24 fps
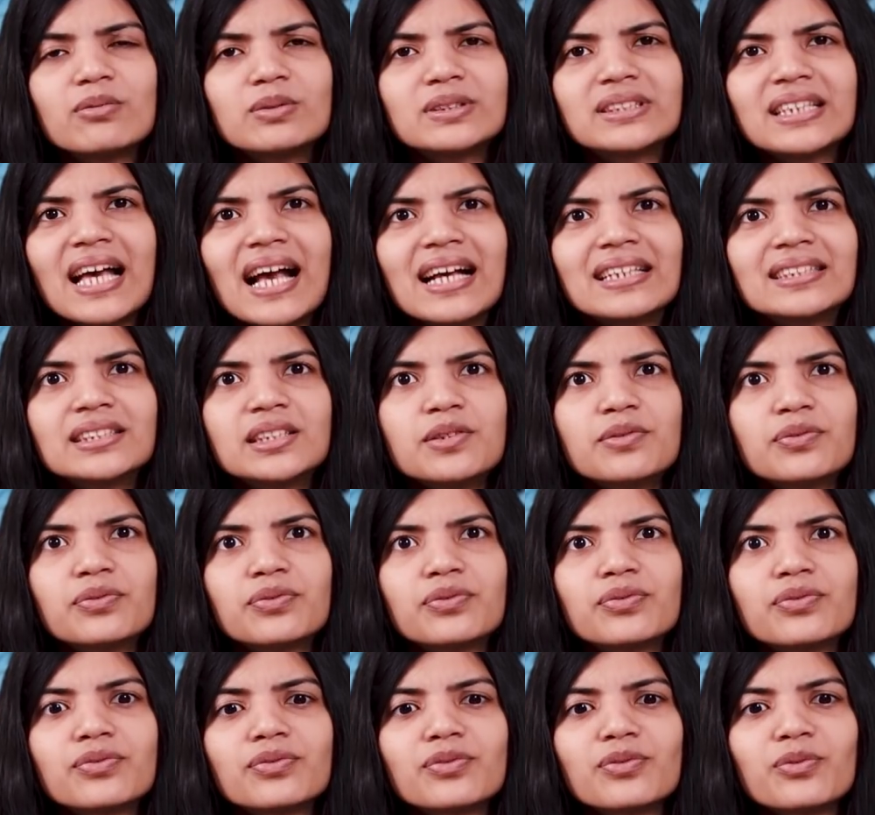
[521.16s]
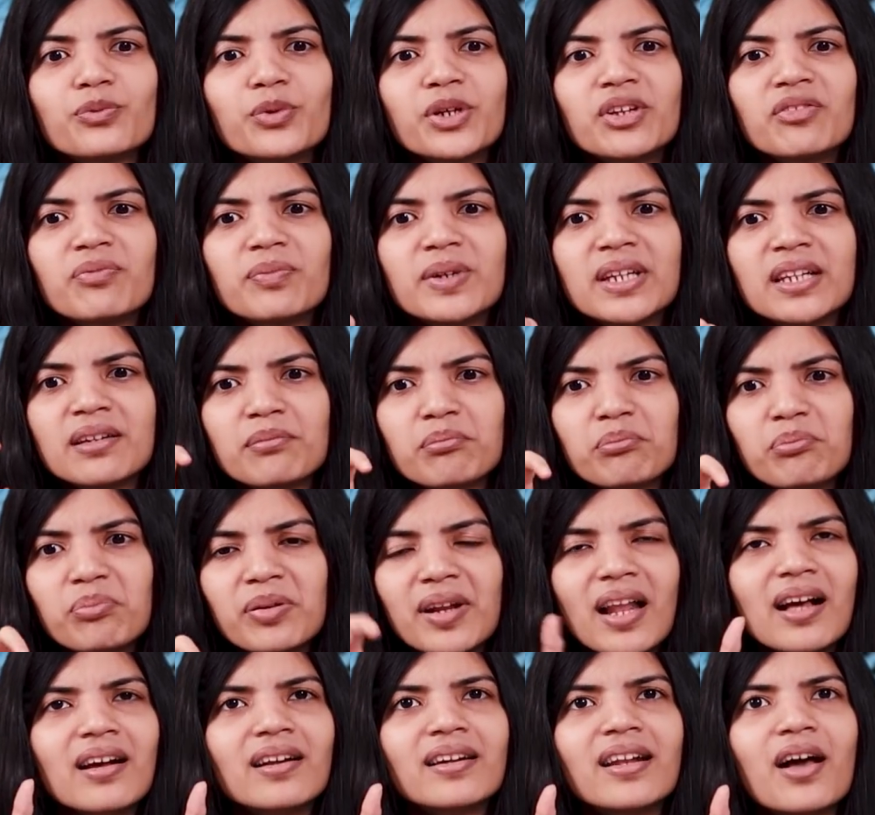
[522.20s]
It was as if we've been
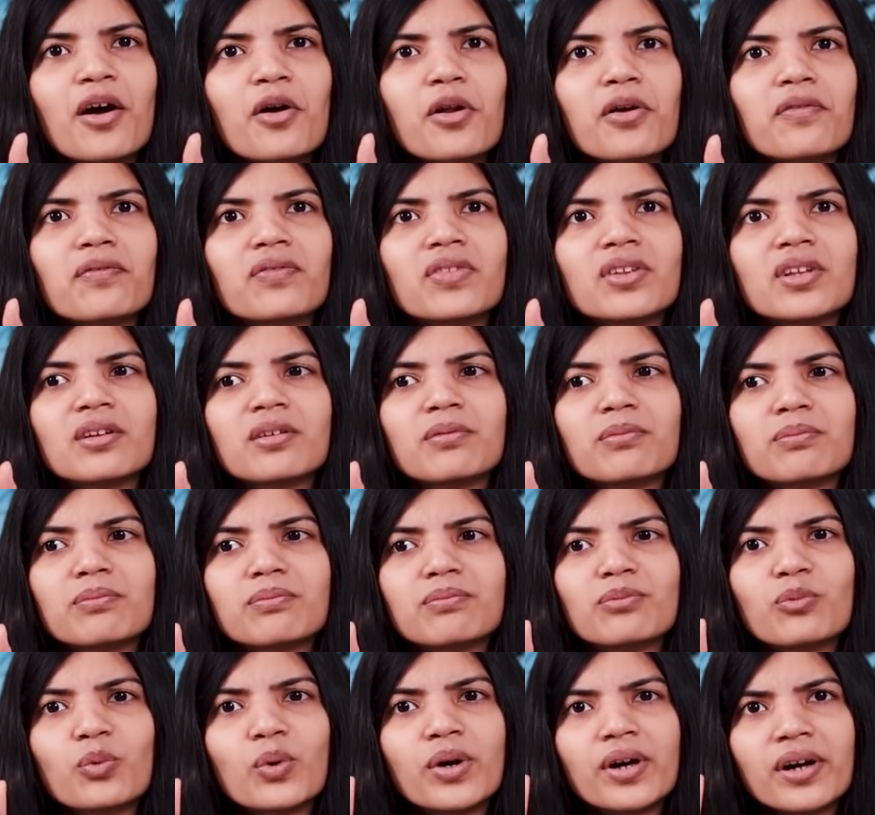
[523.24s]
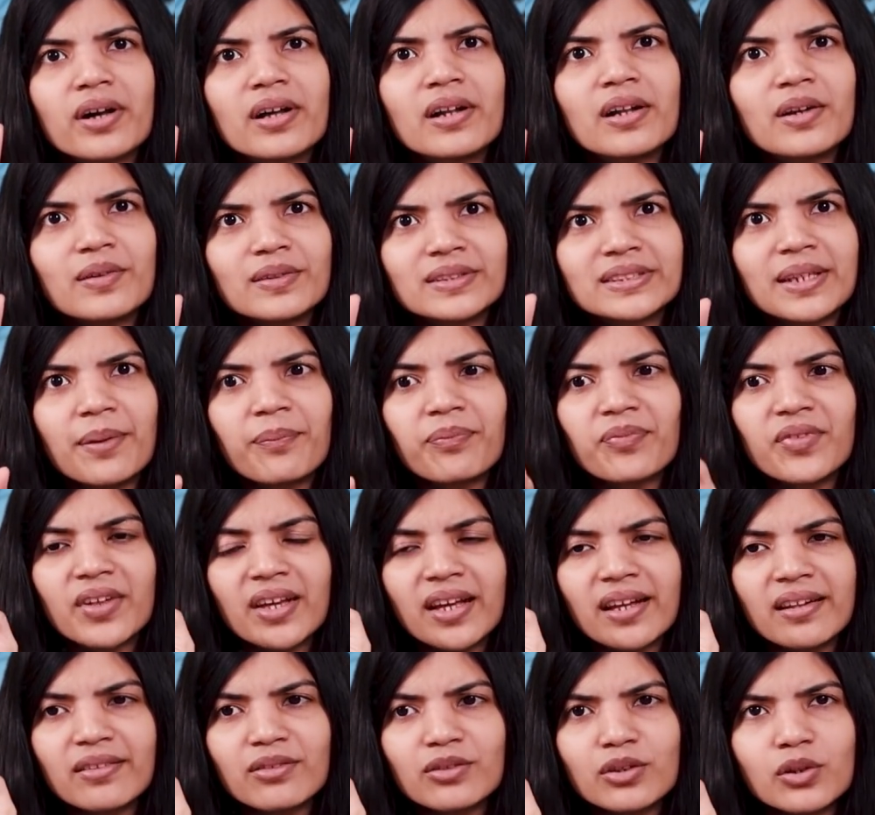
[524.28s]
plucked out of the world or
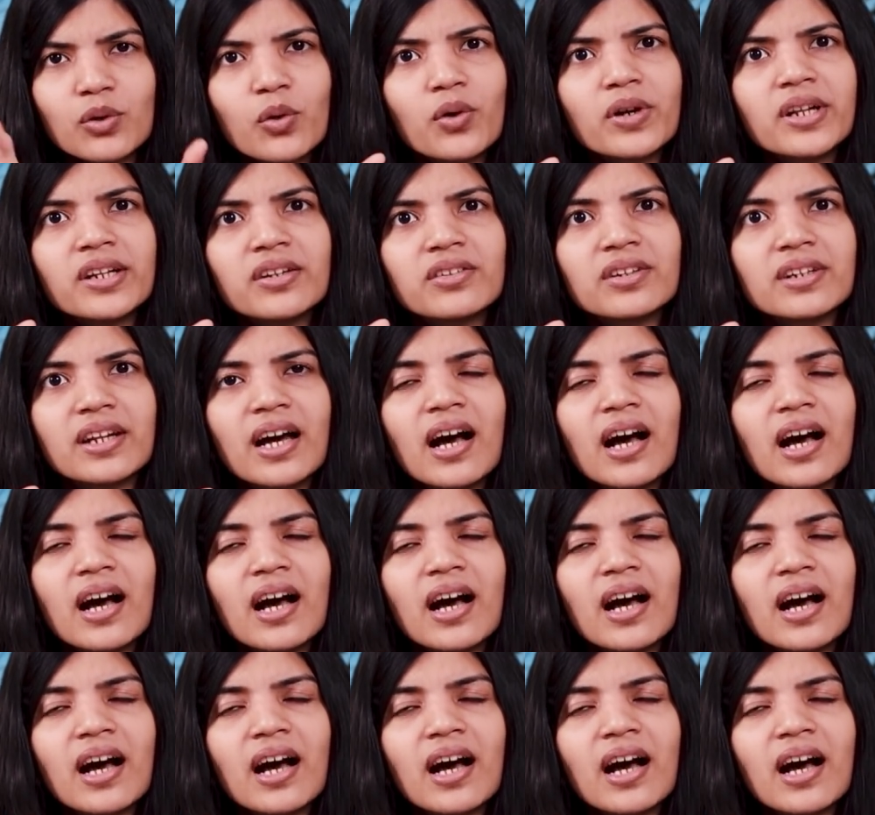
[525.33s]
something and thrown into